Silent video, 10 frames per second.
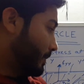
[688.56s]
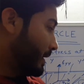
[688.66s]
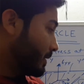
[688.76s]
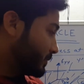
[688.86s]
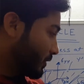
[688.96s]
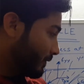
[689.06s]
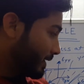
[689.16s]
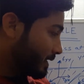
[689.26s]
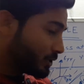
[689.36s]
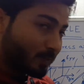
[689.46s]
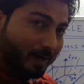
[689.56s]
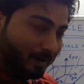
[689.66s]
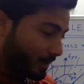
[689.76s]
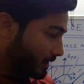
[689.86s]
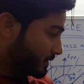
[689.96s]
by observing this
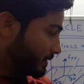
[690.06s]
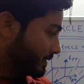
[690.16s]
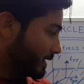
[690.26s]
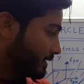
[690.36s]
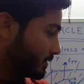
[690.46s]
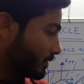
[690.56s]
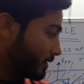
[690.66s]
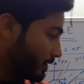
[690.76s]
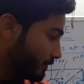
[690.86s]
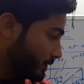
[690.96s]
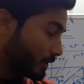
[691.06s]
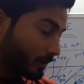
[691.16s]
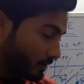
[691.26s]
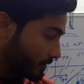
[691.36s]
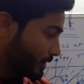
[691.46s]
matrix, that is the order of 3
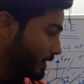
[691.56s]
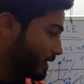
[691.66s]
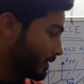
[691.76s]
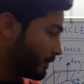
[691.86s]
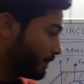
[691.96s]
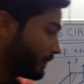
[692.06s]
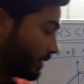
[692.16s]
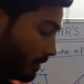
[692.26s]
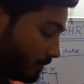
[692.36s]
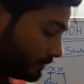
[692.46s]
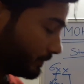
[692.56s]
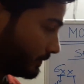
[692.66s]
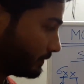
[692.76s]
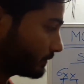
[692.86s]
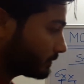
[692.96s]
cross 3,
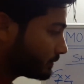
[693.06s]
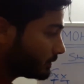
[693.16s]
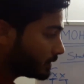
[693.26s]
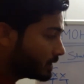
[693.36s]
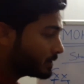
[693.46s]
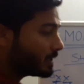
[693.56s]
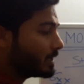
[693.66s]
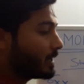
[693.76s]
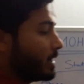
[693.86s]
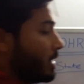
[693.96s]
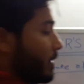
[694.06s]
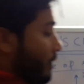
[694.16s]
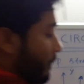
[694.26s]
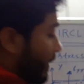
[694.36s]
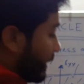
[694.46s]
easily
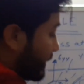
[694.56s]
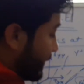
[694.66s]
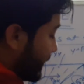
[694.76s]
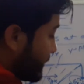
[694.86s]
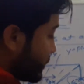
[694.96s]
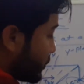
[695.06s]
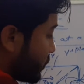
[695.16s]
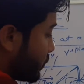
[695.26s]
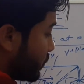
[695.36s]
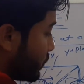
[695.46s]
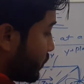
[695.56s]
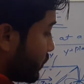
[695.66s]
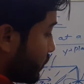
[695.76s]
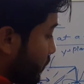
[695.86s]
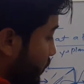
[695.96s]
when these
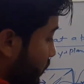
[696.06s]
two